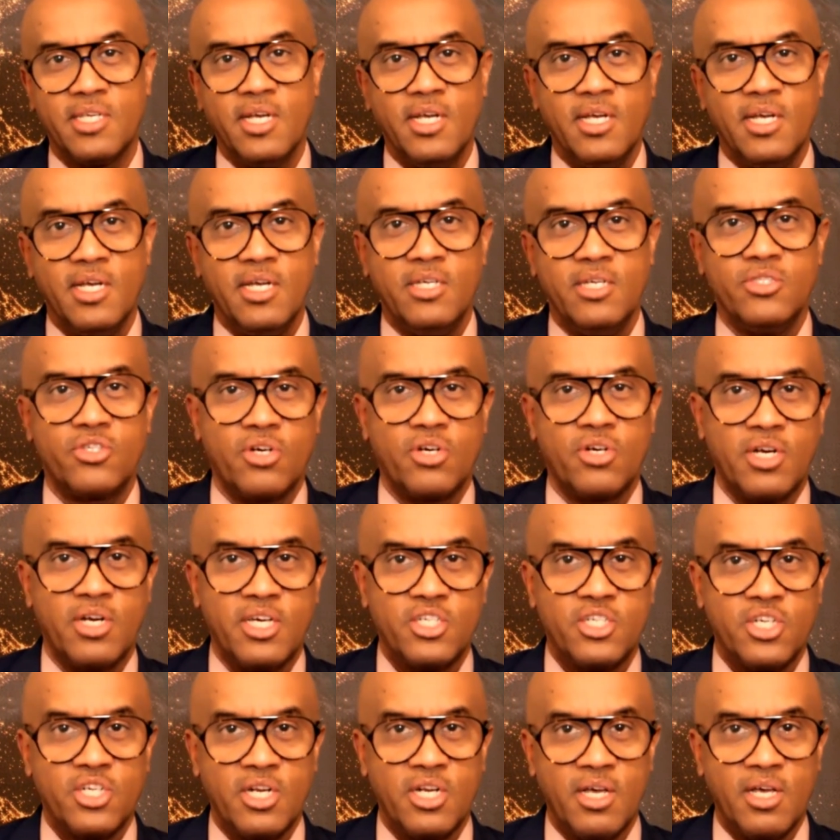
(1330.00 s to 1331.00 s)

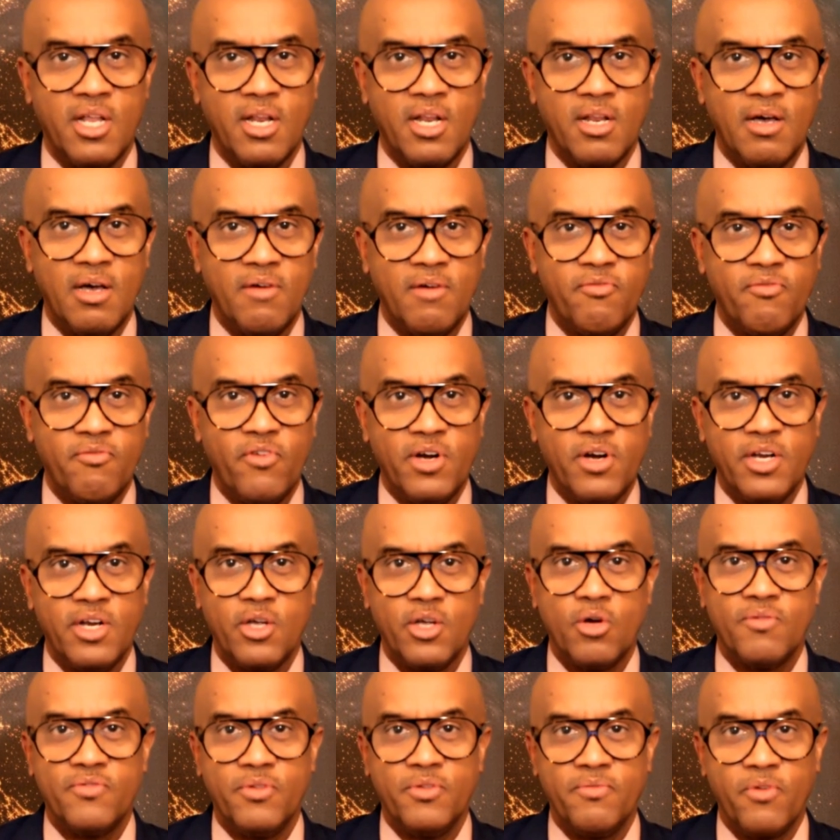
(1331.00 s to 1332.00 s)
international funding
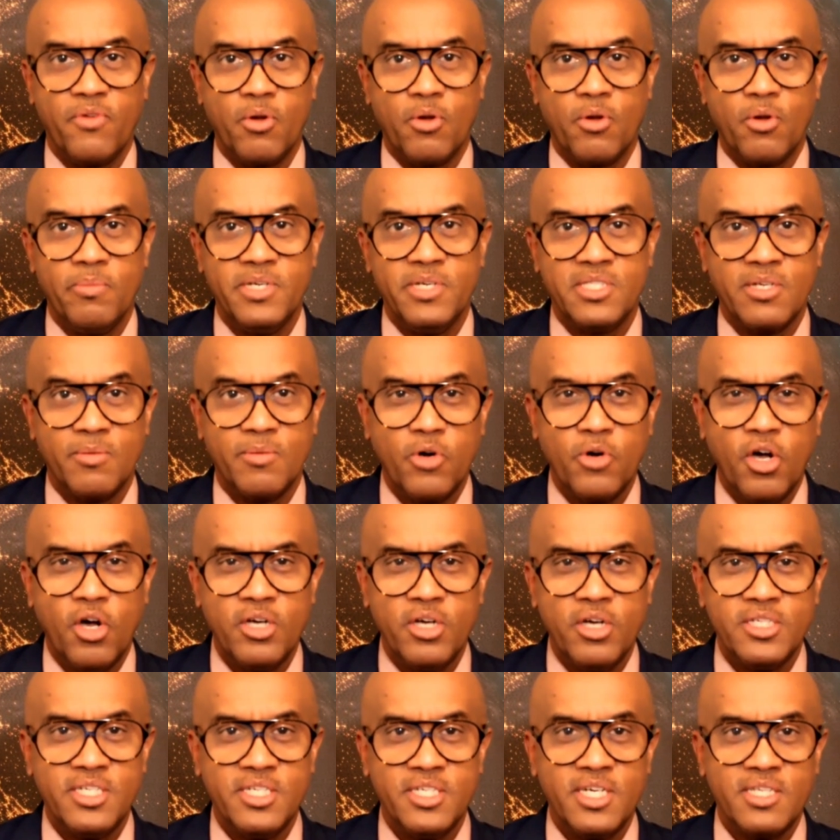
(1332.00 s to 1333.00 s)
of developmental
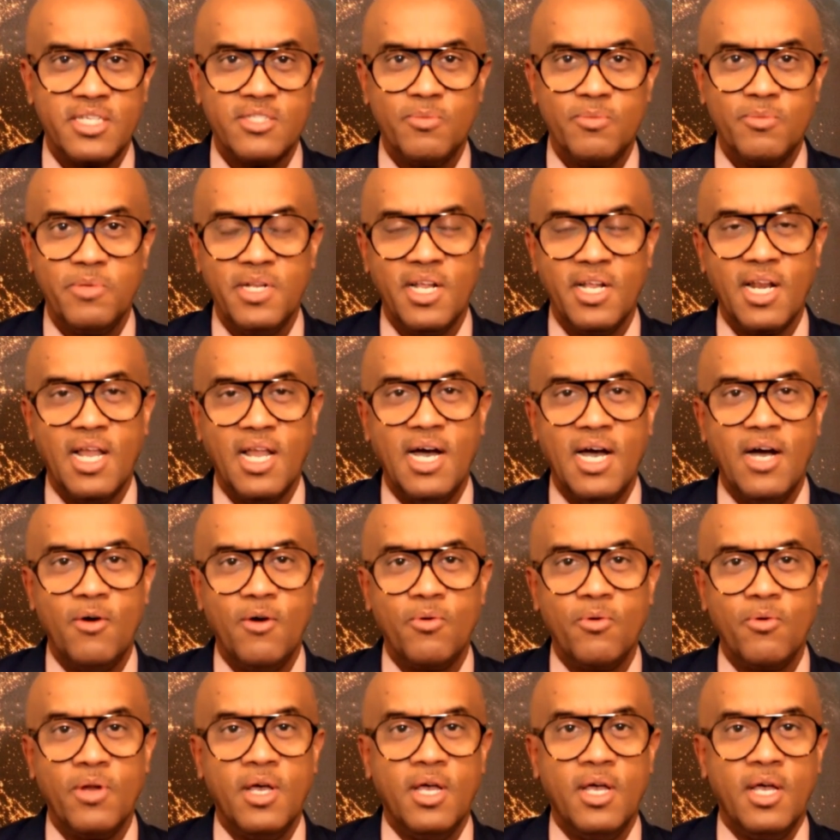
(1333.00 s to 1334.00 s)
projects being
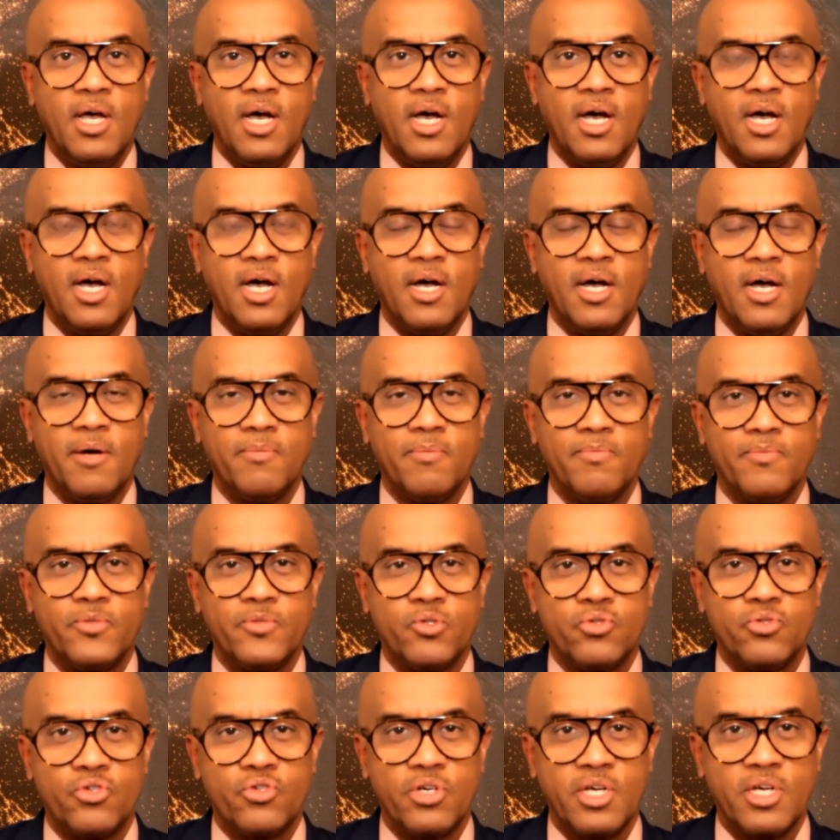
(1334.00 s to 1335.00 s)
allowed
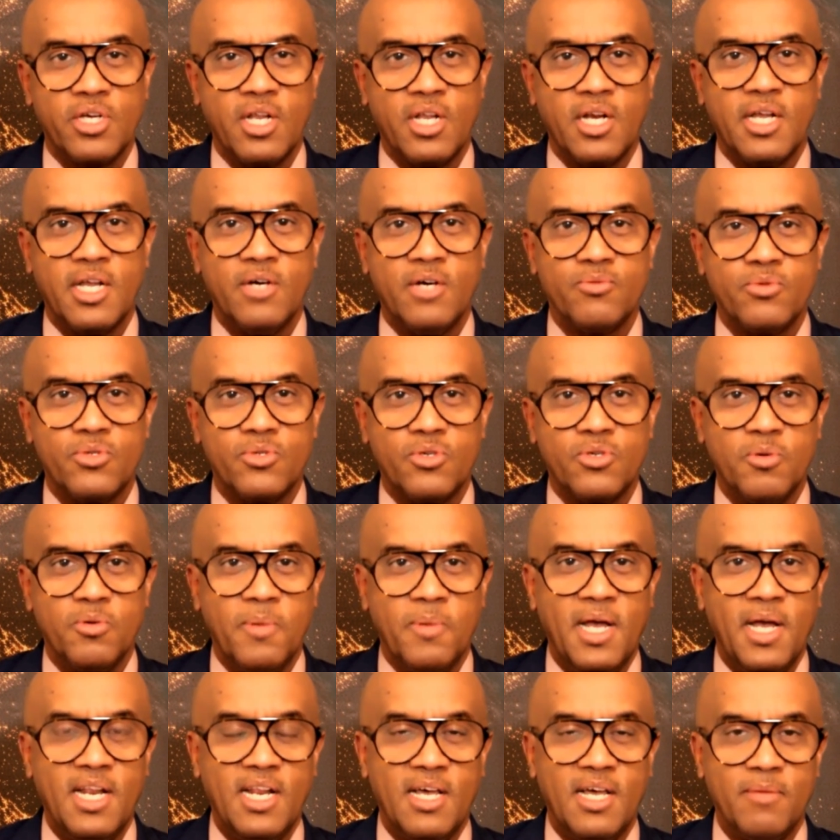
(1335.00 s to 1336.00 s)
to trickle down to
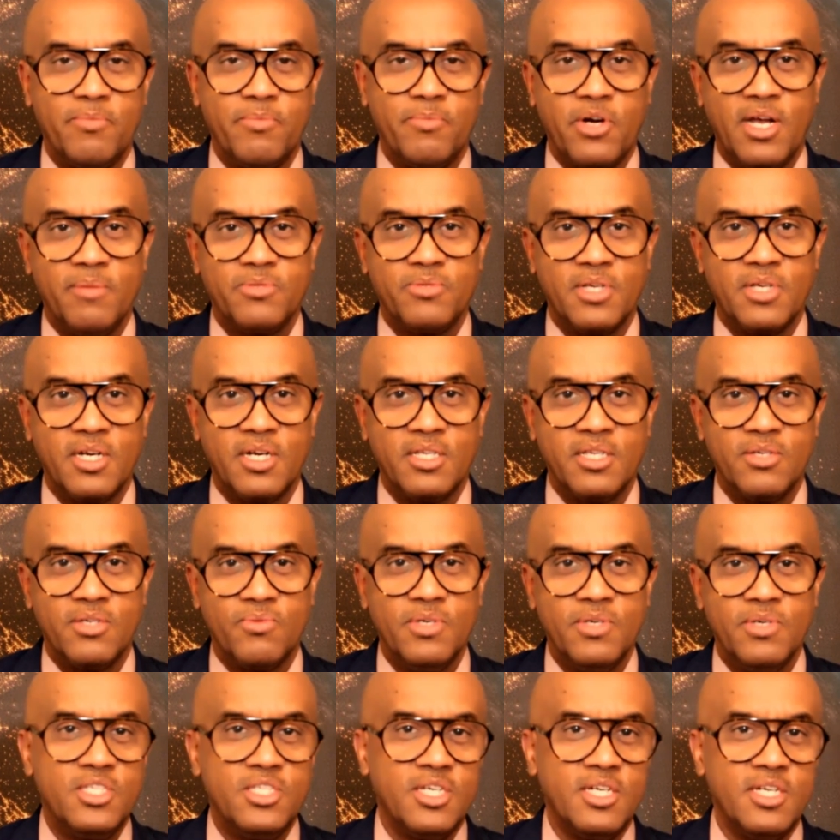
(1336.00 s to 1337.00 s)
Somaliland, perhaps and other
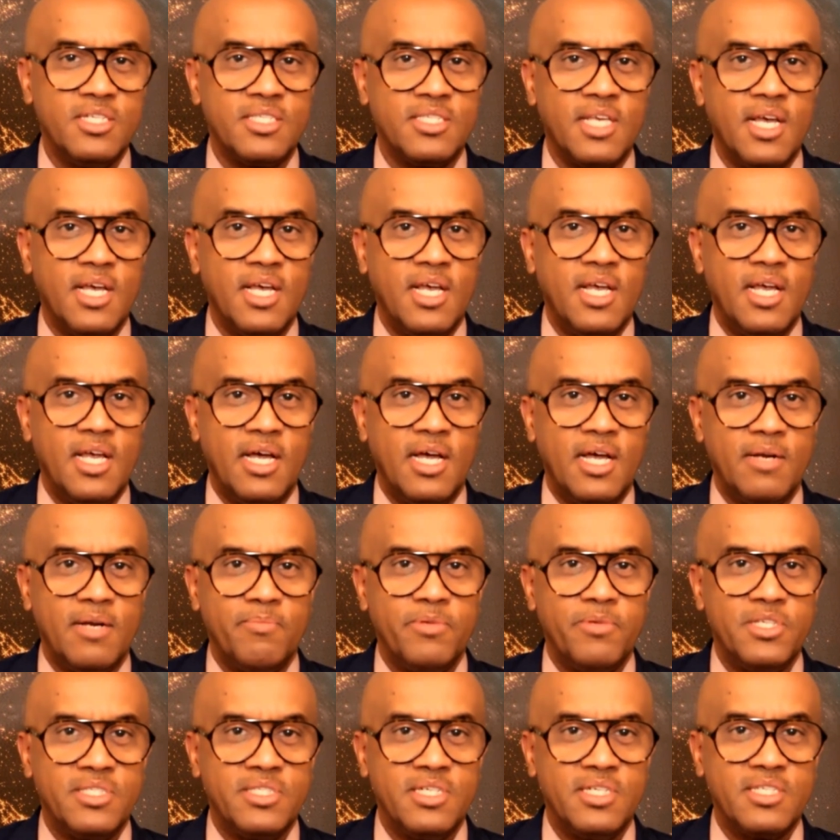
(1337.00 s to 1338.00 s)
regions, and
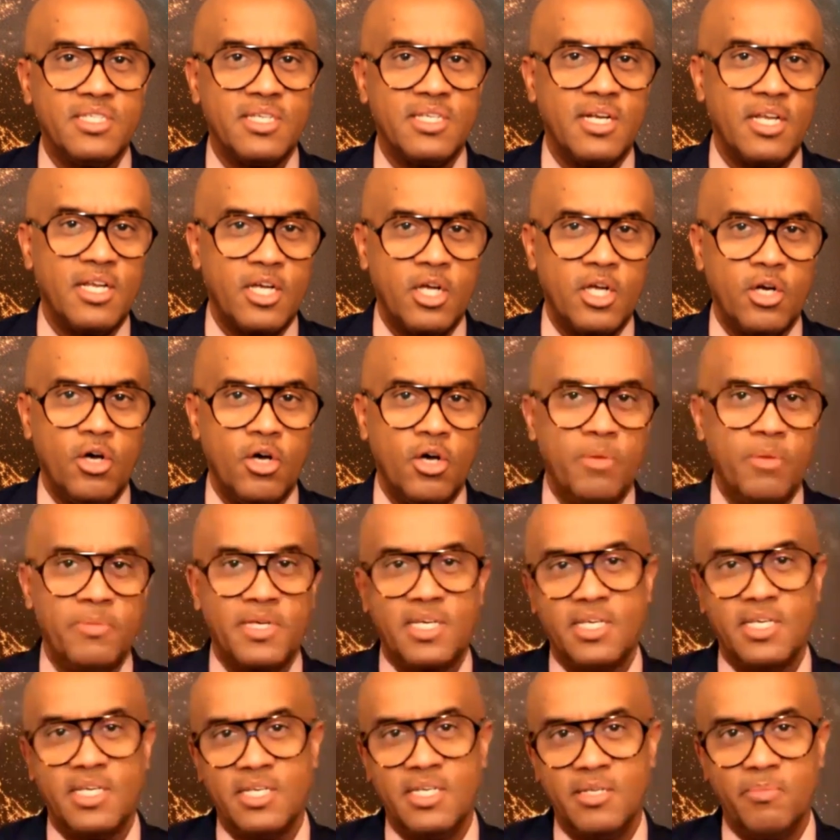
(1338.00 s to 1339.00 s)
business and
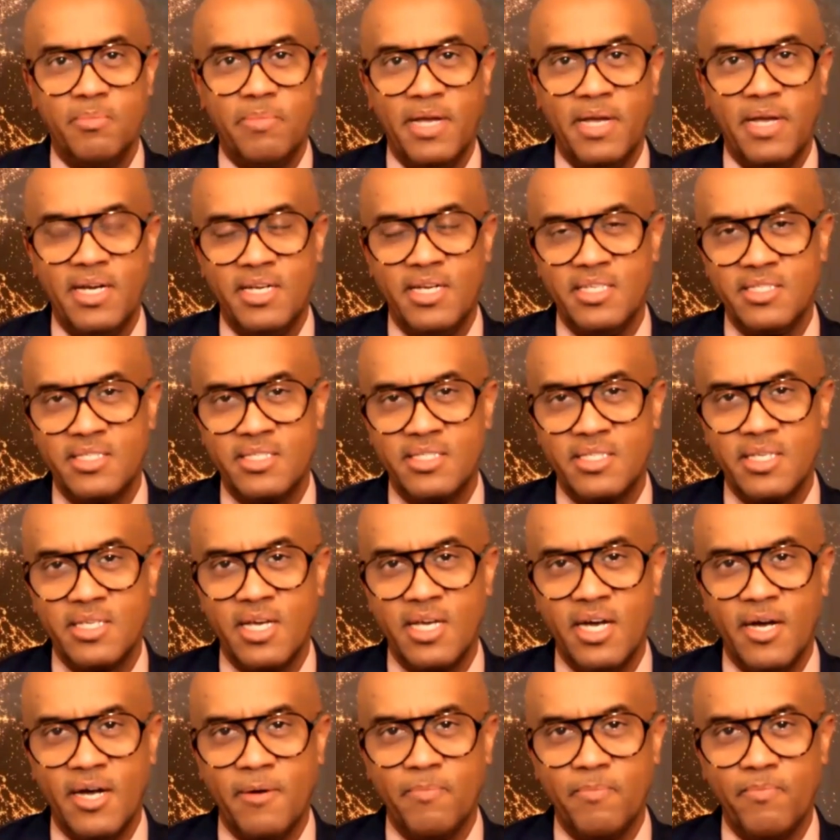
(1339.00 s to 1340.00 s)
economic independence.
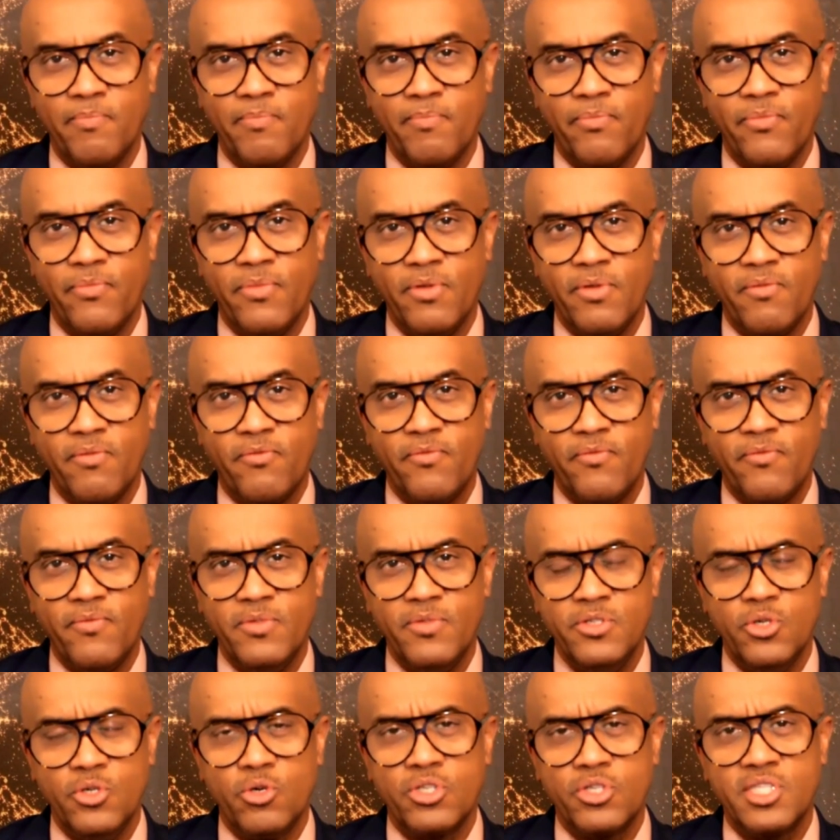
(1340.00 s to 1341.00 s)

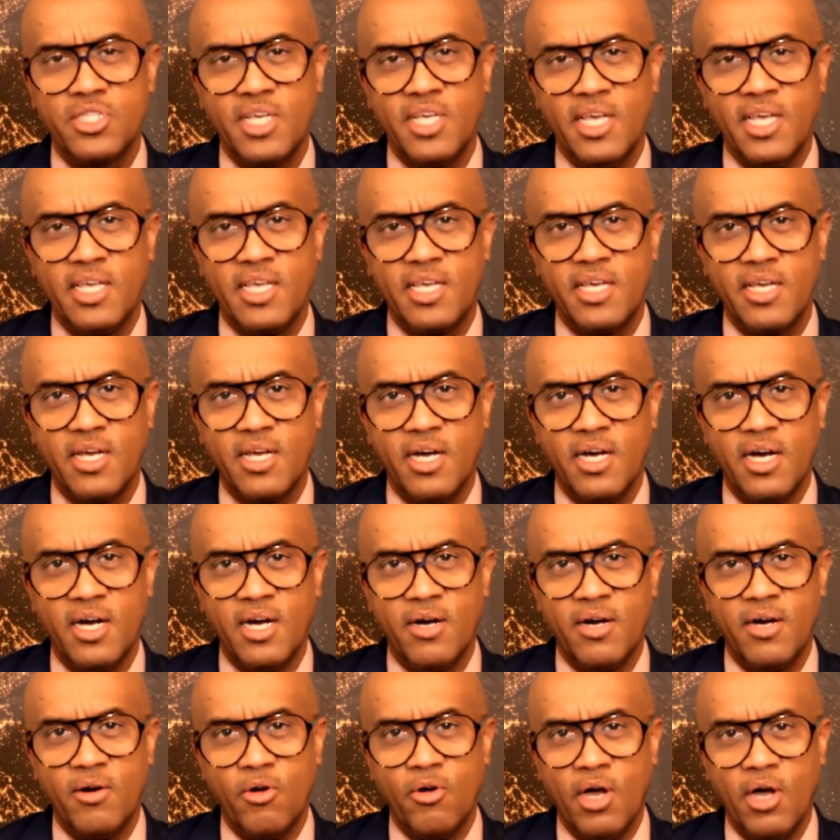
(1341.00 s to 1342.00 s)
Your take
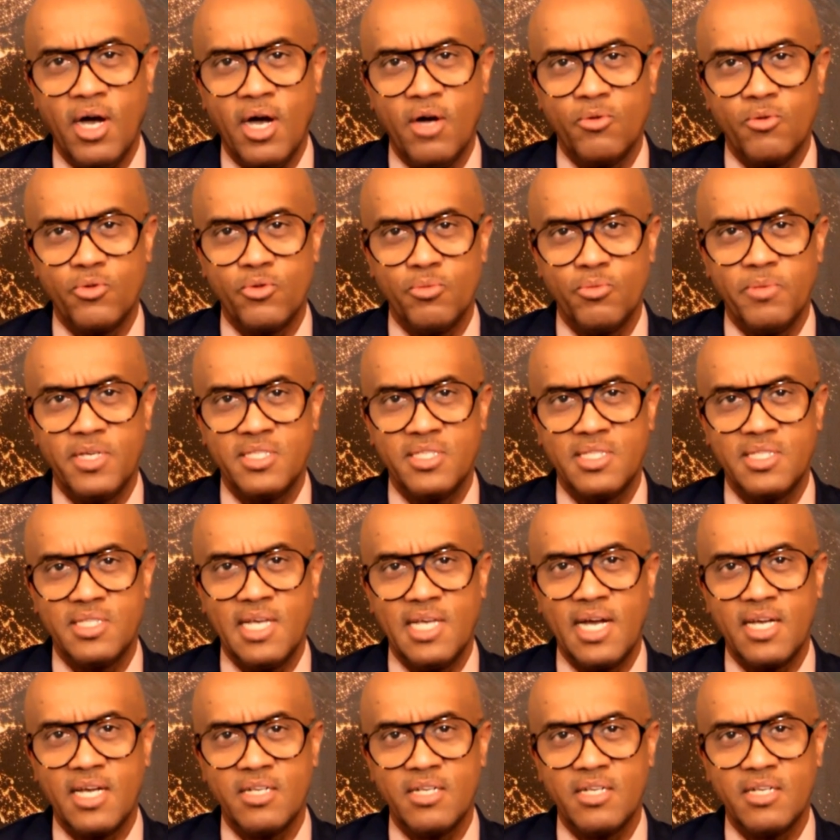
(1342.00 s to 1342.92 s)
on how to best tackle the